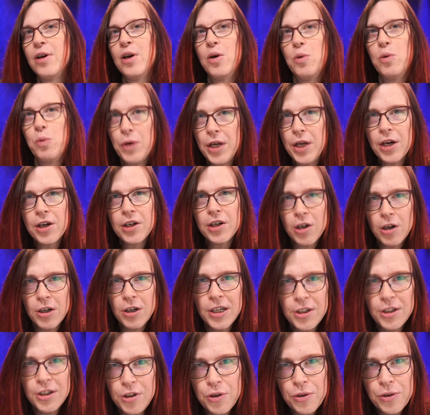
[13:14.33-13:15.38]
we are going
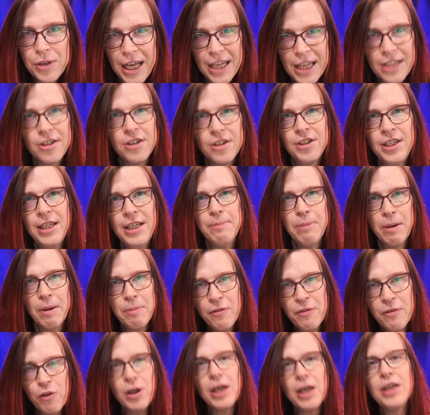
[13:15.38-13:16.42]
to do SRT. But
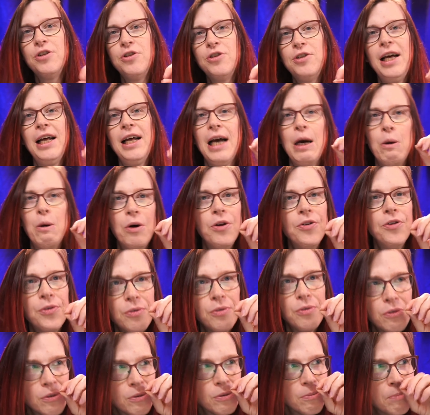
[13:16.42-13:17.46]
before I do that, I want
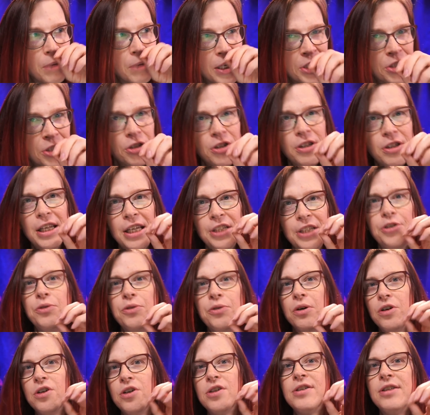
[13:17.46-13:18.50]
to make sure that you
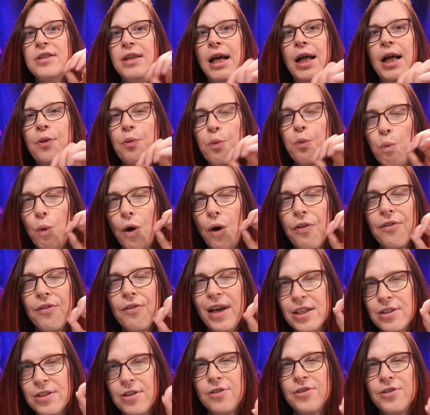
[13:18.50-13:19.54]
understand what
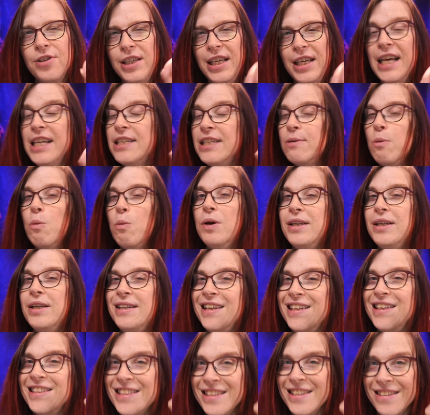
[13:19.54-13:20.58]
SRT is and what it
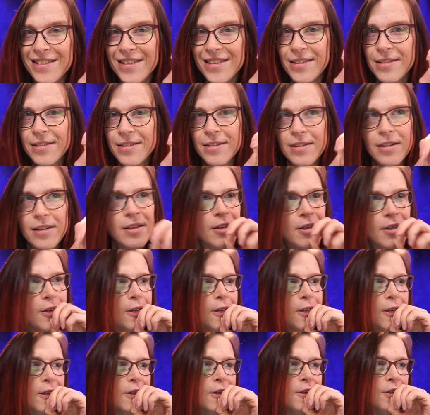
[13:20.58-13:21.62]
isn't.
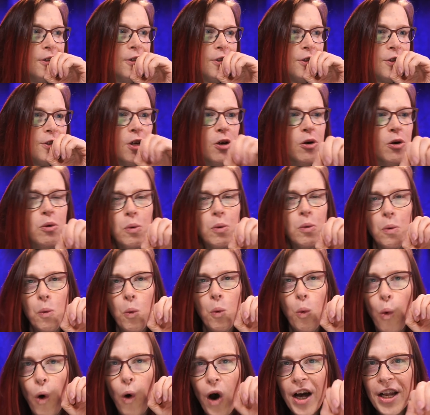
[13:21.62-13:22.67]
So
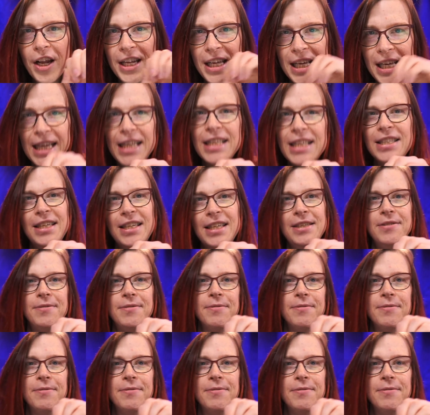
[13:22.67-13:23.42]
what is it?